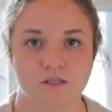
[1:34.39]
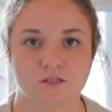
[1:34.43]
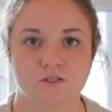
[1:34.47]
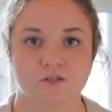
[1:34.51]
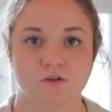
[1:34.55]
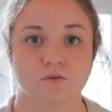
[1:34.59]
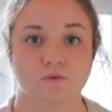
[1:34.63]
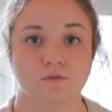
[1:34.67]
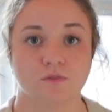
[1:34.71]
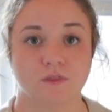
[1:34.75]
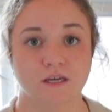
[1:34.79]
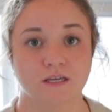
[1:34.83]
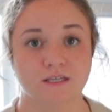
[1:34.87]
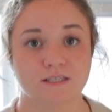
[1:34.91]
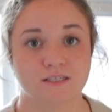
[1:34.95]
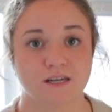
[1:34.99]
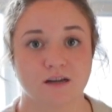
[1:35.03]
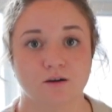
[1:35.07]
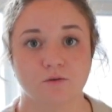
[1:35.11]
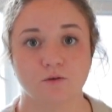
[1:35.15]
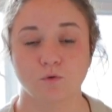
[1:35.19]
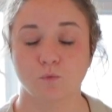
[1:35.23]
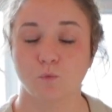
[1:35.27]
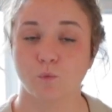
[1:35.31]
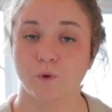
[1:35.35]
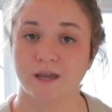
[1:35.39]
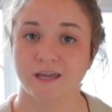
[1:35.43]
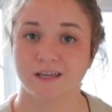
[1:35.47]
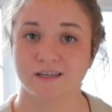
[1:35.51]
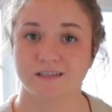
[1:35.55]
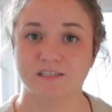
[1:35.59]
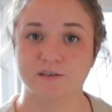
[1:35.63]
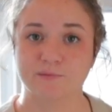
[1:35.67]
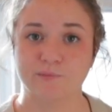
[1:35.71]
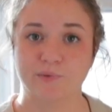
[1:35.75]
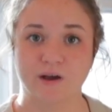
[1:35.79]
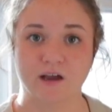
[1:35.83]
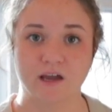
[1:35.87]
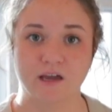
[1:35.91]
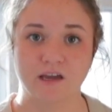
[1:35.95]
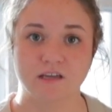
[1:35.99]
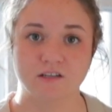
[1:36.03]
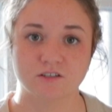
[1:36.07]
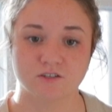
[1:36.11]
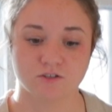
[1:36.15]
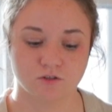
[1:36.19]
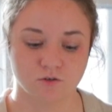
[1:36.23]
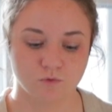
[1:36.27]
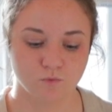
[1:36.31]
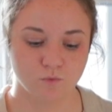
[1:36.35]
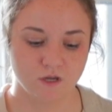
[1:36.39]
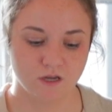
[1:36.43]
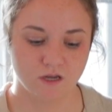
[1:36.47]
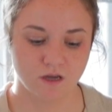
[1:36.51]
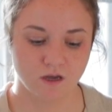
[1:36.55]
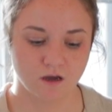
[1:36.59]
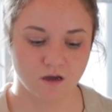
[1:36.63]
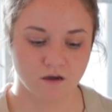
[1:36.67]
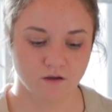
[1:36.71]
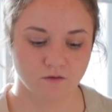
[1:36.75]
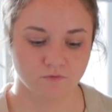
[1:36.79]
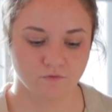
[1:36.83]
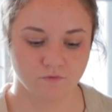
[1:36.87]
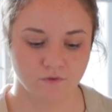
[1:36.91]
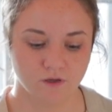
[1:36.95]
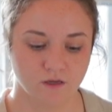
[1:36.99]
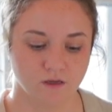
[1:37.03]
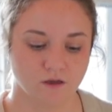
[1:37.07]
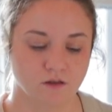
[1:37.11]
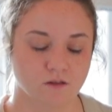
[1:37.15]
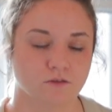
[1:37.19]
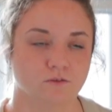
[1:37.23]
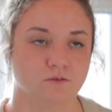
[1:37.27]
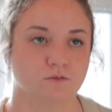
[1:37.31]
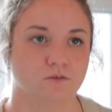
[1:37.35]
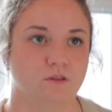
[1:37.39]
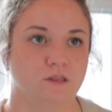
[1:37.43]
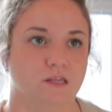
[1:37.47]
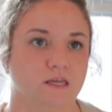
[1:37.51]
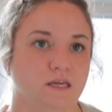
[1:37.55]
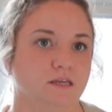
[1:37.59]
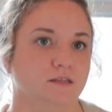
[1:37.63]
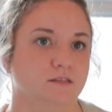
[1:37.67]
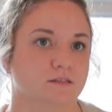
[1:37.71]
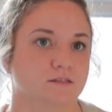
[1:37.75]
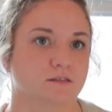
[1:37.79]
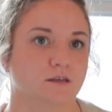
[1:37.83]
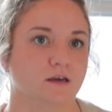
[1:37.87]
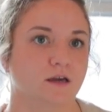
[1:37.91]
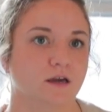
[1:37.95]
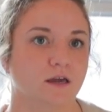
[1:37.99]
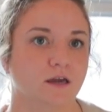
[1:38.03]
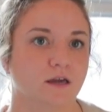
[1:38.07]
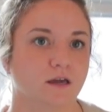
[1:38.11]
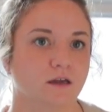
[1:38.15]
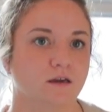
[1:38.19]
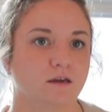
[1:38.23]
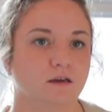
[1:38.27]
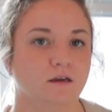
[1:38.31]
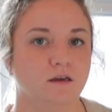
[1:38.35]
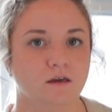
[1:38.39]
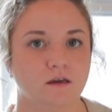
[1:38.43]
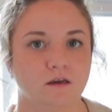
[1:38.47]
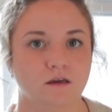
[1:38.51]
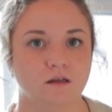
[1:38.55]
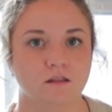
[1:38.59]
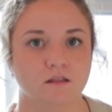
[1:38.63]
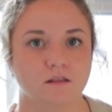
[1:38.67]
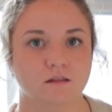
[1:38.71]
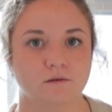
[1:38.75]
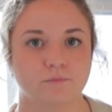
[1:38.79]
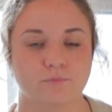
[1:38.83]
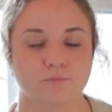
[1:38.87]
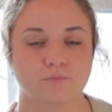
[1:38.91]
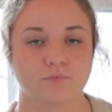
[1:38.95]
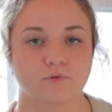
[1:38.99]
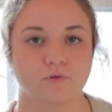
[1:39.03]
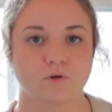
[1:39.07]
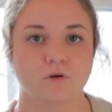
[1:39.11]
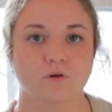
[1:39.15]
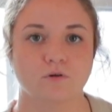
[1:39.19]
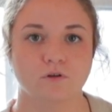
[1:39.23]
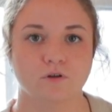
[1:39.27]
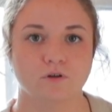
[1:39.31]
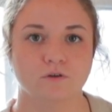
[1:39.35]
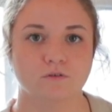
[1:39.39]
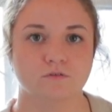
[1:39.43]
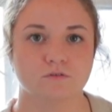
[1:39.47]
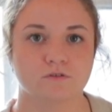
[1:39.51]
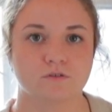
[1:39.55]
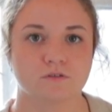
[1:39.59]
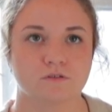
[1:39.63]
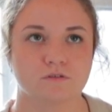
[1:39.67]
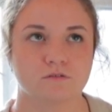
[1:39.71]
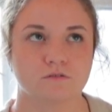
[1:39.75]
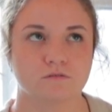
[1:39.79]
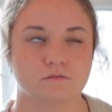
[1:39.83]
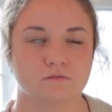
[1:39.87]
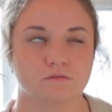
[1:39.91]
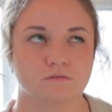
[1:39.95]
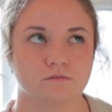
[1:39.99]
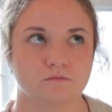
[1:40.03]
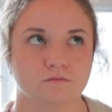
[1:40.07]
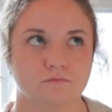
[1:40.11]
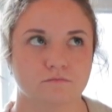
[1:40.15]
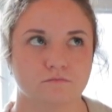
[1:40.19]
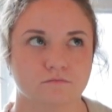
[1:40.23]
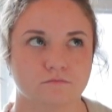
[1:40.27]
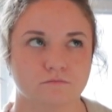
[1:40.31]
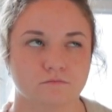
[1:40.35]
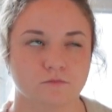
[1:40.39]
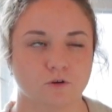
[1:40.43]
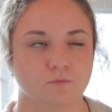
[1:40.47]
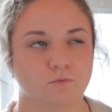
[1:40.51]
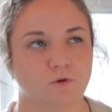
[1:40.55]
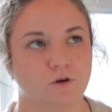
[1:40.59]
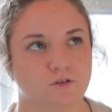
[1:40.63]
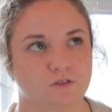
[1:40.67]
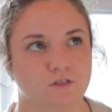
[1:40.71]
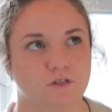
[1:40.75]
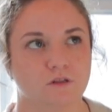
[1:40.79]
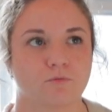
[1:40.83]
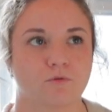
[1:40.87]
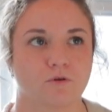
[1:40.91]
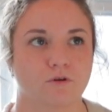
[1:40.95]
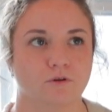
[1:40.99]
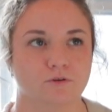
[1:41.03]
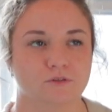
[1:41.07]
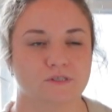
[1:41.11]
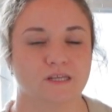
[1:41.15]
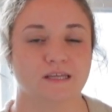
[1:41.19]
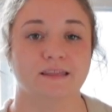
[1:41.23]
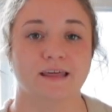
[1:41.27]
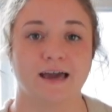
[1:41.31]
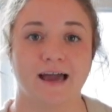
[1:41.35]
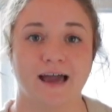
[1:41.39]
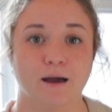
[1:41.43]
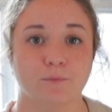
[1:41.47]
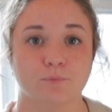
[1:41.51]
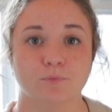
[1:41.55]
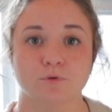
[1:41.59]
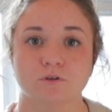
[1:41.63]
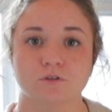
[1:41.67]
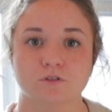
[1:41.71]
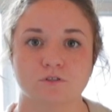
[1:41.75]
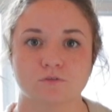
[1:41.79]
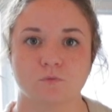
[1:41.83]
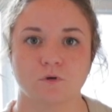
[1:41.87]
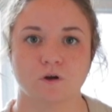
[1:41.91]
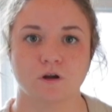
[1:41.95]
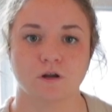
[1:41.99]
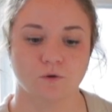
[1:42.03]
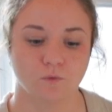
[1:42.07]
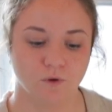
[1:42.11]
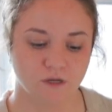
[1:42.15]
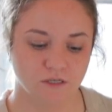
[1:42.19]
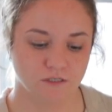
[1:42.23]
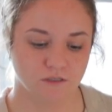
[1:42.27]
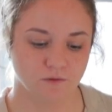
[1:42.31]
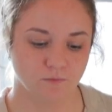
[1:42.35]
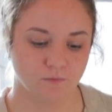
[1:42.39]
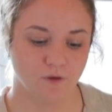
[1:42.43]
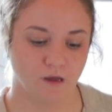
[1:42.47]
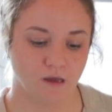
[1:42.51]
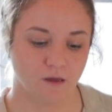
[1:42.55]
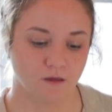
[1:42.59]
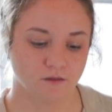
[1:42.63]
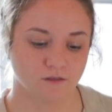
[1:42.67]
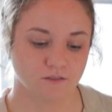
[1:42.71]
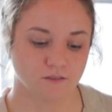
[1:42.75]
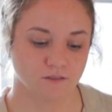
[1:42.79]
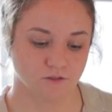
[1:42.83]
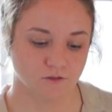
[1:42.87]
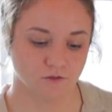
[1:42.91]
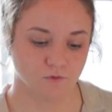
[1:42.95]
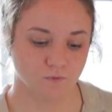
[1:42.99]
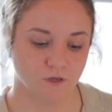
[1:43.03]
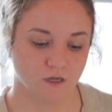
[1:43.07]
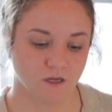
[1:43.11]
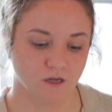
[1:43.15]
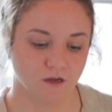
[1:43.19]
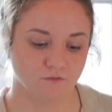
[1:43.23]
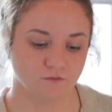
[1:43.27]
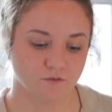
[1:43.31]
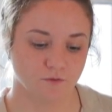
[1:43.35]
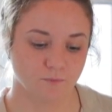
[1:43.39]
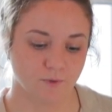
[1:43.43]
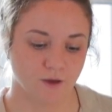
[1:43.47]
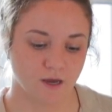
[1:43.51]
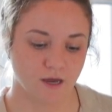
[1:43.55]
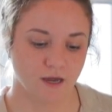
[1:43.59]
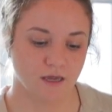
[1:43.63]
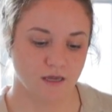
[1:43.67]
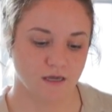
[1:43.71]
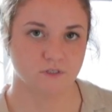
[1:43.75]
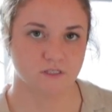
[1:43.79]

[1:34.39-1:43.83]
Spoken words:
So things that I would wait to buy until the week of include things like the produce, well, most of the produce, like the apples, we're gonna wait till the week of to buy.